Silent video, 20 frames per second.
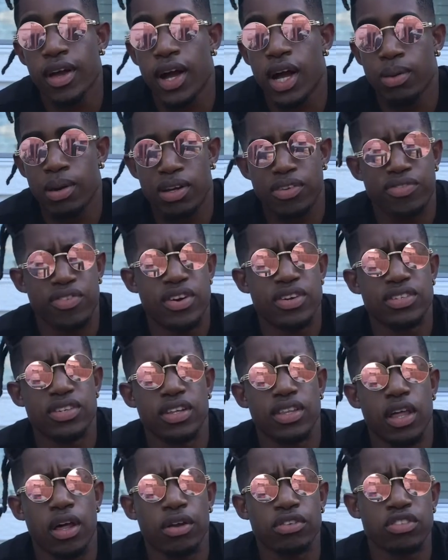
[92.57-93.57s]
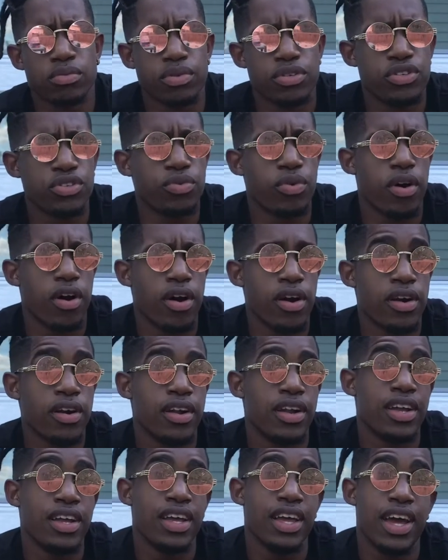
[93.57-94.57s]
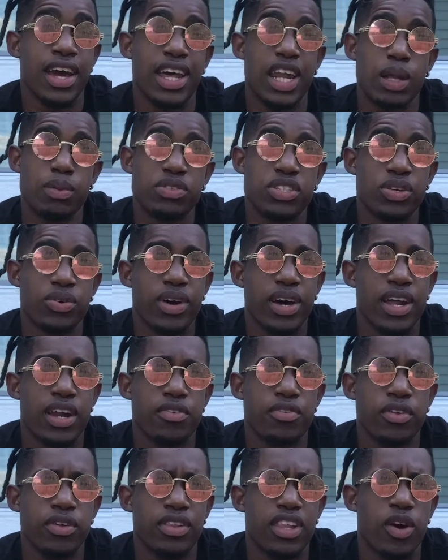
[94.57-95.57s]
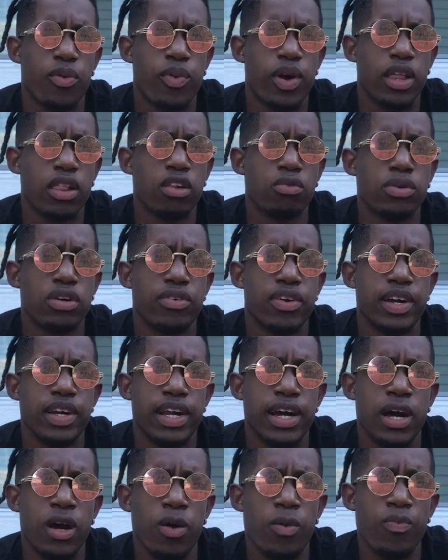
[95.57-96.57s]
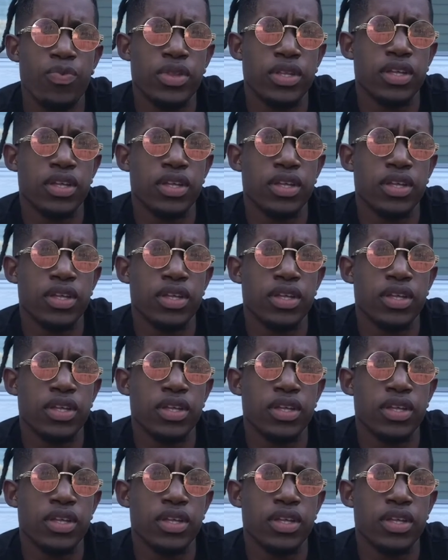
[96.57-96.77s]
At first, I thought it was gonna be too hard, and I'm still kind of feeling that way a little bit right now.